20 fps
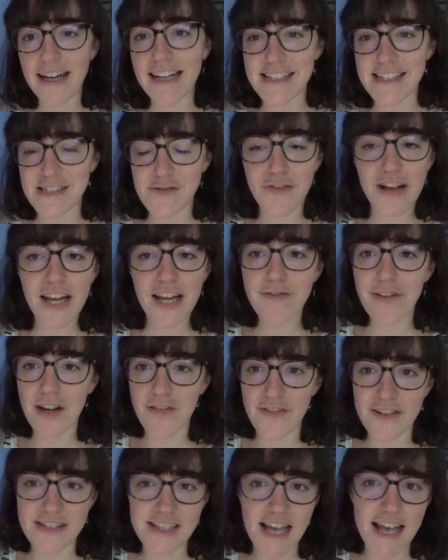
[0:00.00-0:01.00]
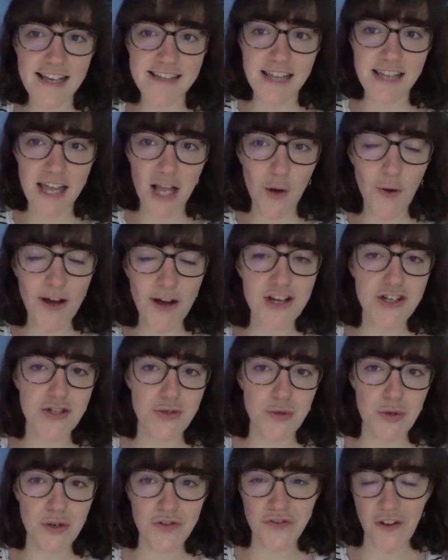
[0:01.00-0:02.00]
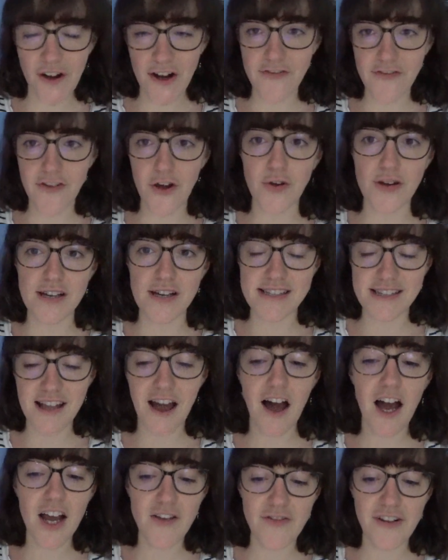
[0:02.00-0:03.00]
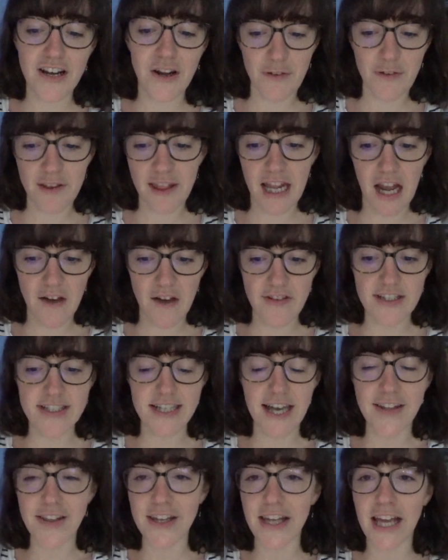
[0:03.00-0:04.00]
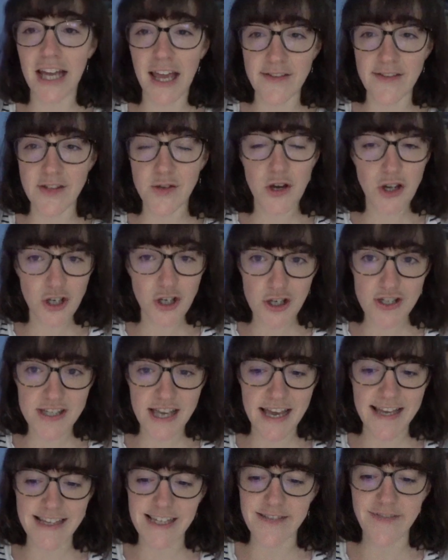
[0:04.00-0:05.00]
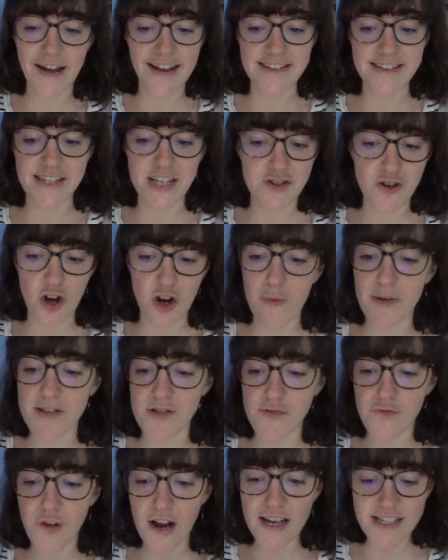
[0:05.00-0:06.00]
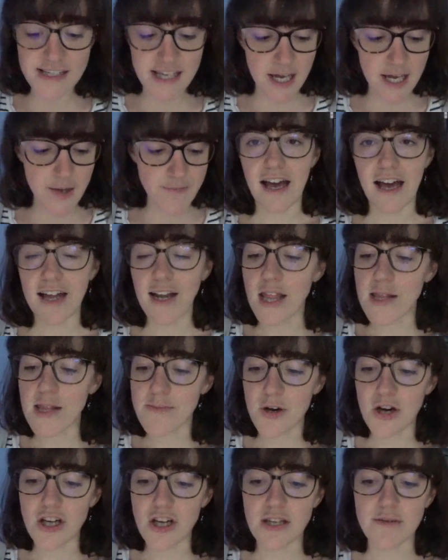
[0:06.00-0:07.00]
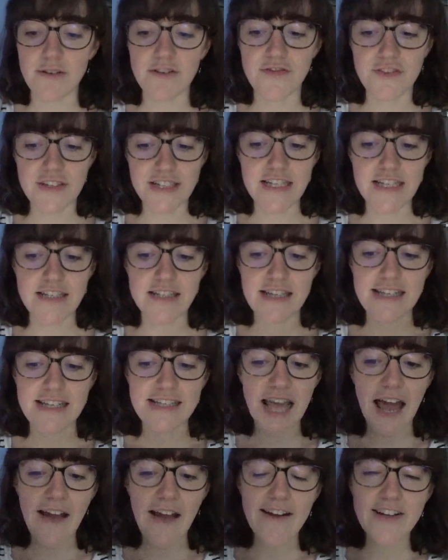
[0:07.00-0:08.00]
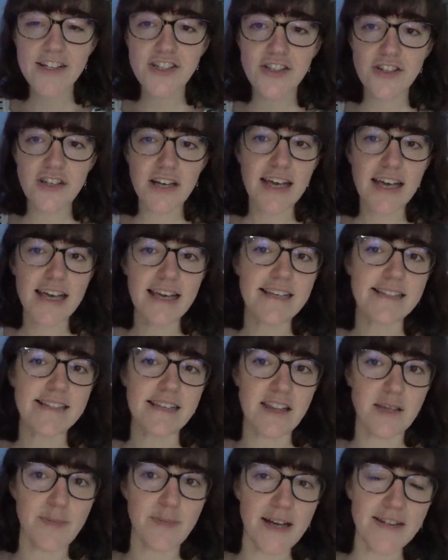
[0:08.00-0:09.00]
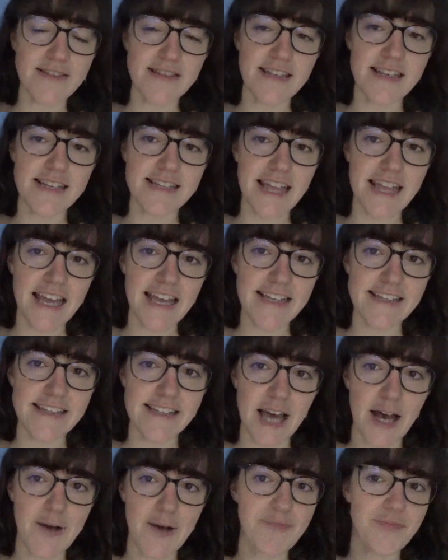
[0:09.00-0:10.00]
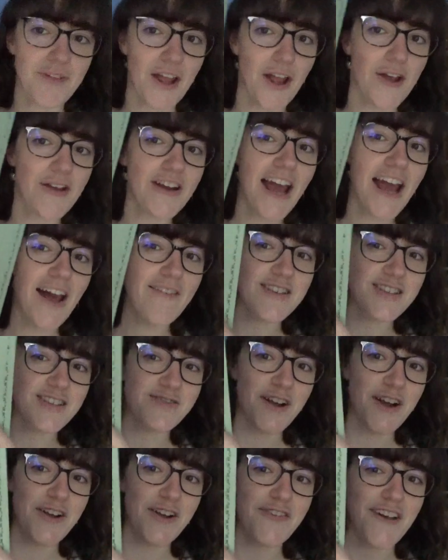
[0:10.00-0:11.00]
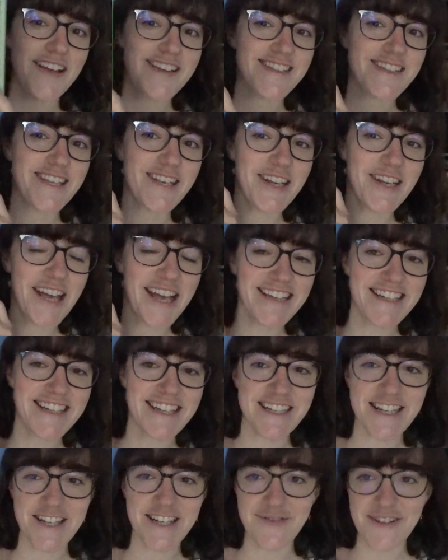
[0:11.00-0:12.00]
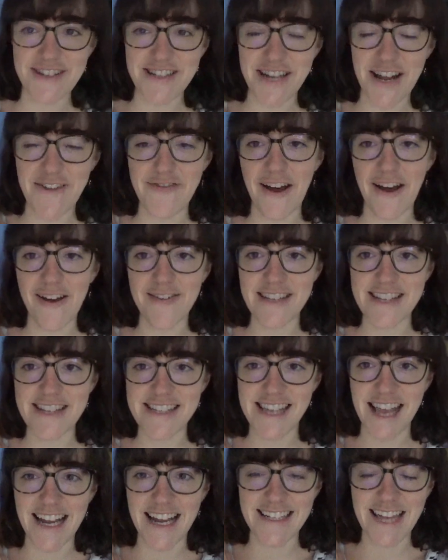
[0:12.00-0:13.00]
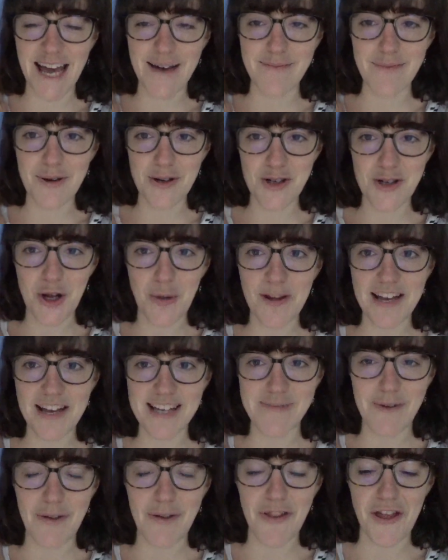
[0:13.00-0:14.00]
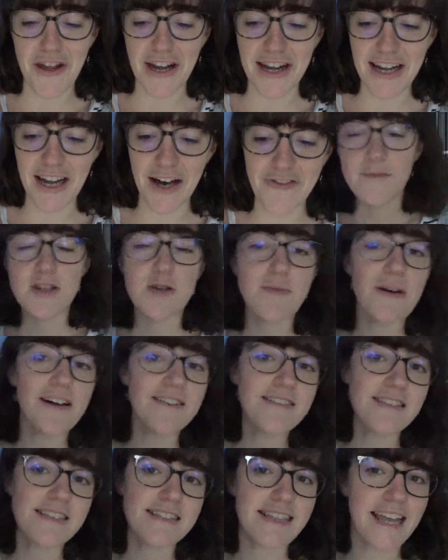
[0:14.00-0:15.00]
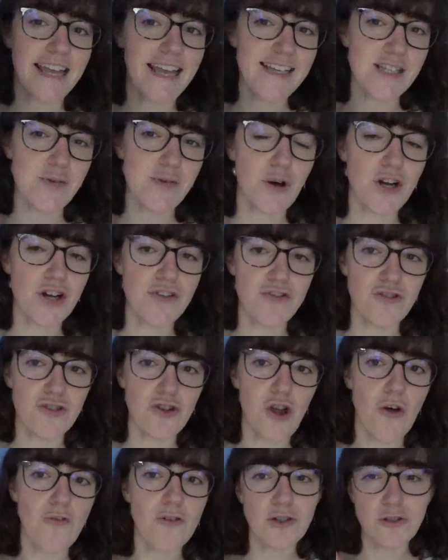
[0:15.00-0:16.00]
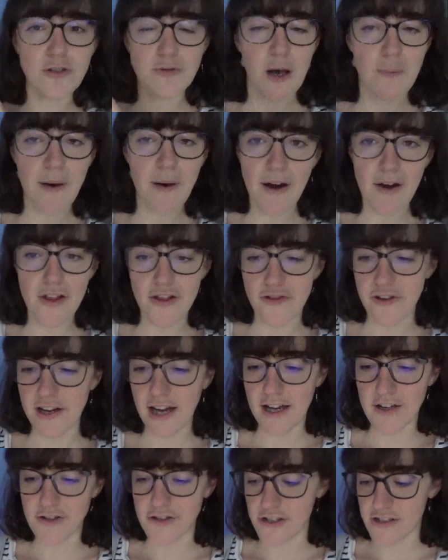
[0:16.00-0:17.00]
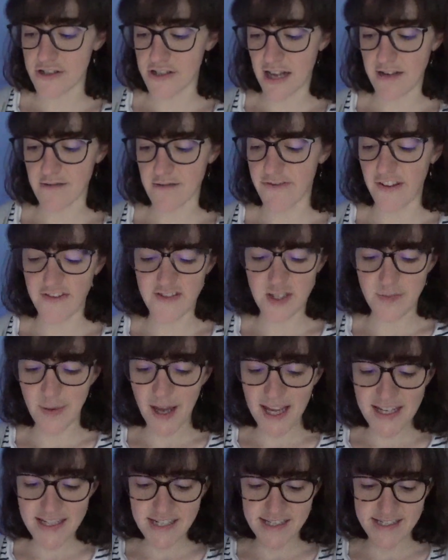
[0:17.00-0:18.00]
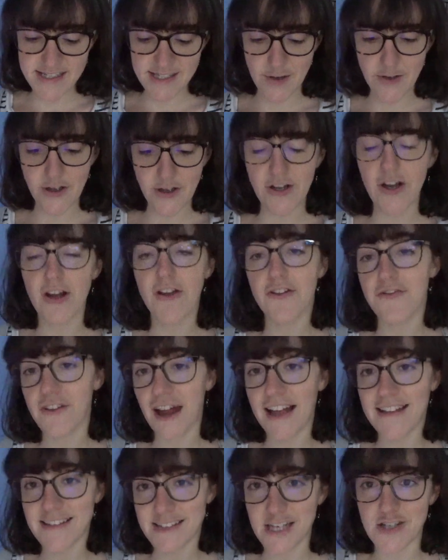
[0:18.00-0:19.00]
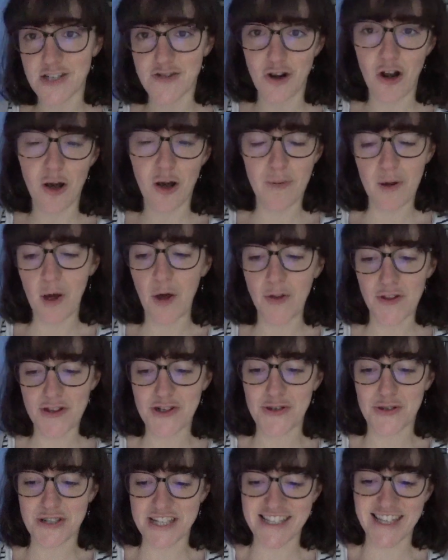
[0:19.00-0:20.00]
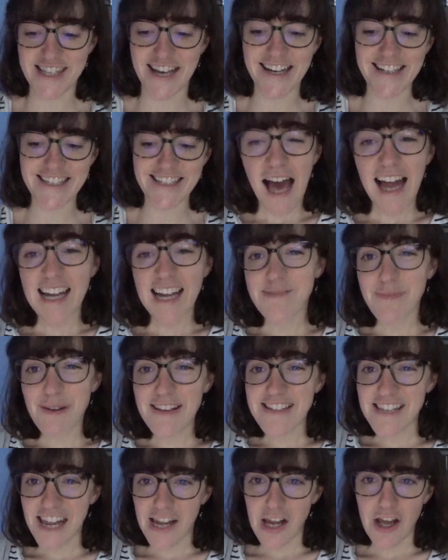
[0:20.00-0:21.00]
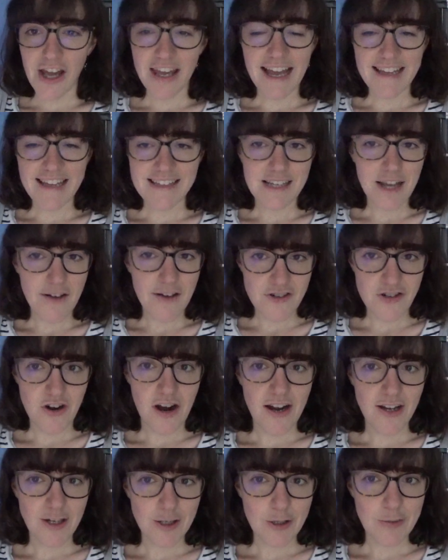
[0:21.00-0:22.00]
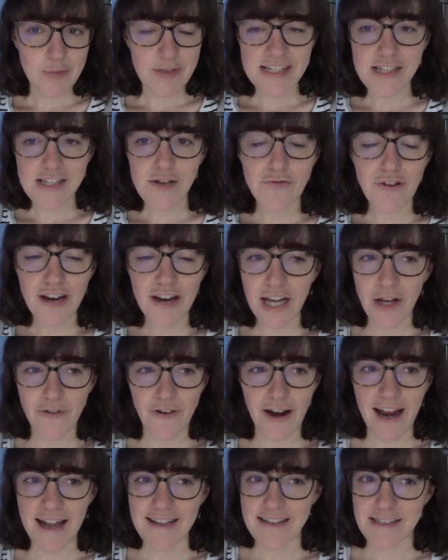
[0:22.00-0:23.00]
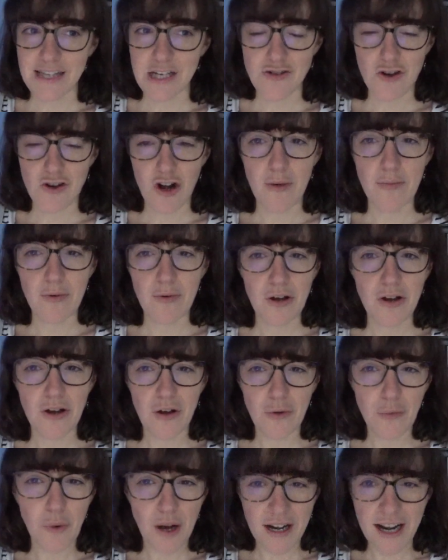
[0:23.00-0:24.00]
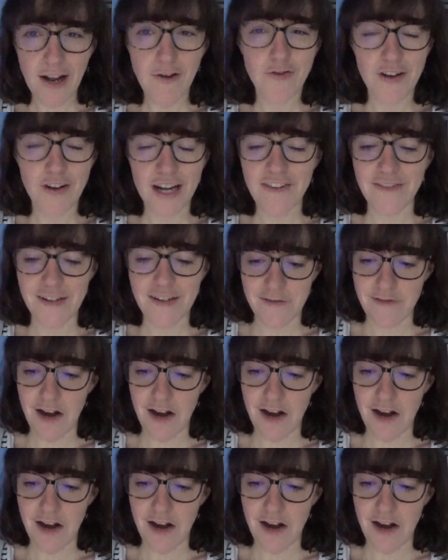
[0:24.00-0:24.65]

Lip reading: it's really, really fantastic, quite short, very focused. I really, really love it. I think it gives you a good taste of Anthony Trollope as a writer. Another book that would fit into this character is The Belton Estate. I only have this very fancy looking edition, which I found in a secondhand bookshop last month and I love. But The Belton Estate is a wonderful novel, about 350 pages. So, you know, for Anthony Trollope on the shorter side. And it's basically looking at a love triangle, but it's a really great Anthony Trollope book, one I really, really